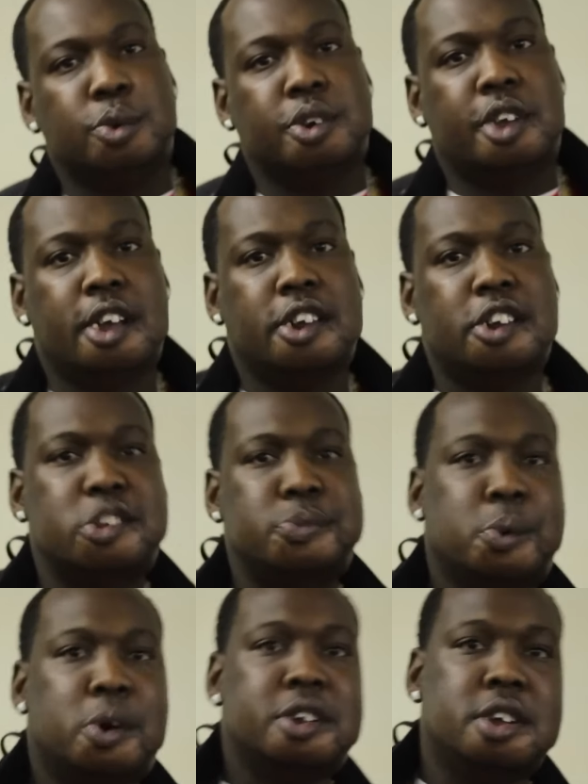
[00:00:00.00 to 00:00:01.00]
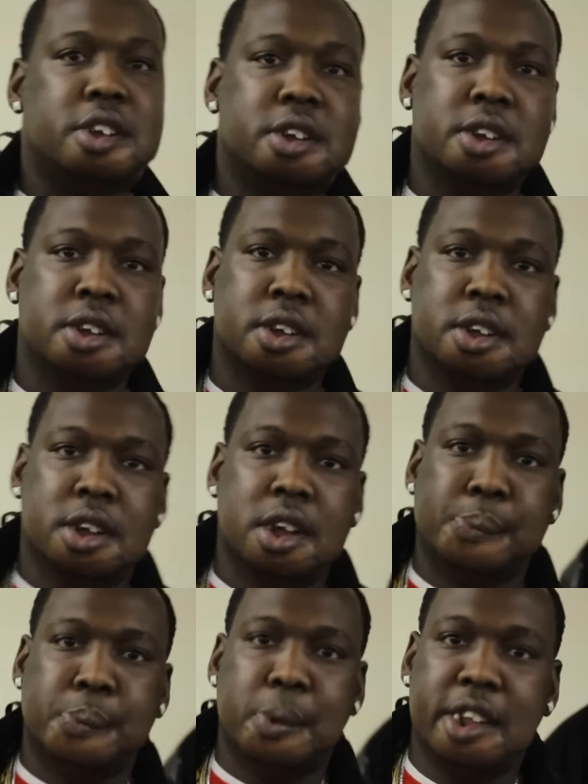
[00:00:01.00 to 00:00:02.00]
Seriously, I'll never forget that shit.
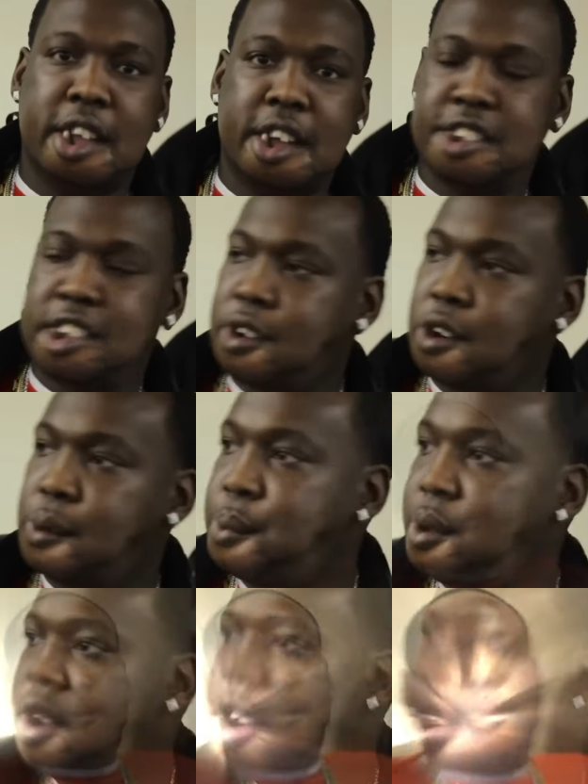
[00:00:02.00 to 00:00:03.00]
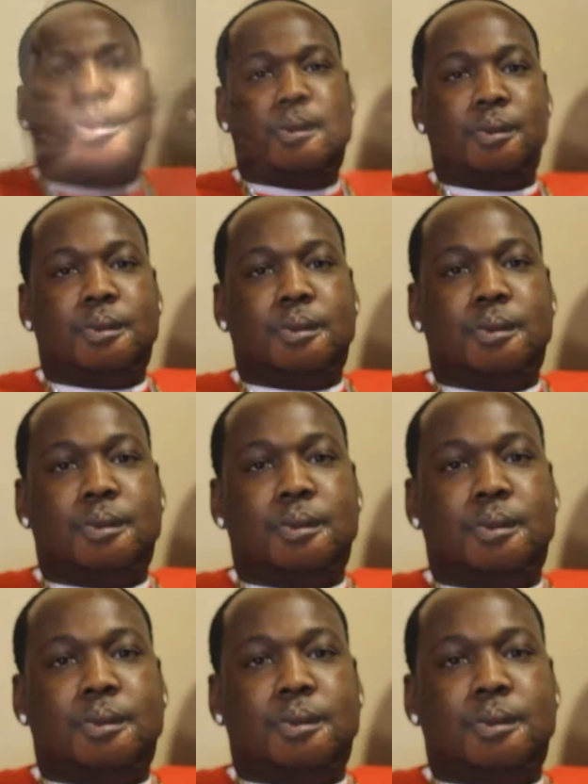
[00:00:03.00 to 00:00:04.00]
Mm. All these rainbows, like, you know the rainbows on like the
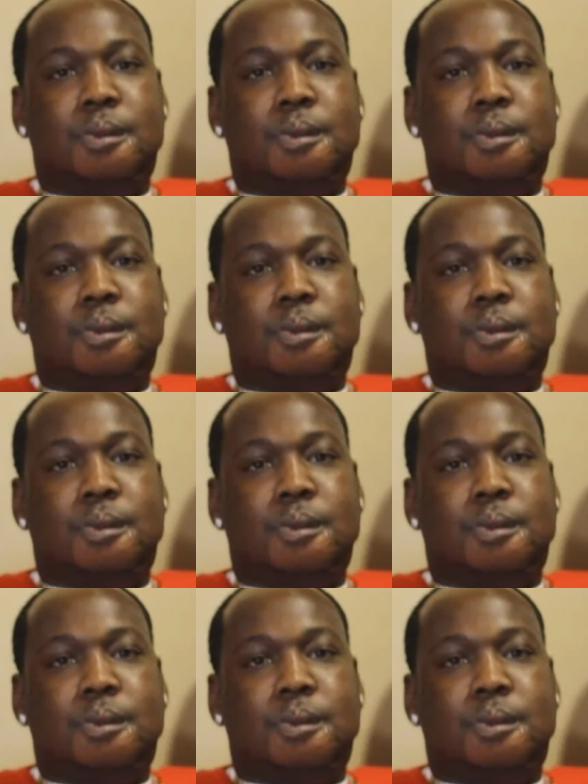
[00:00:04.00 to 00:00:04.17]
church,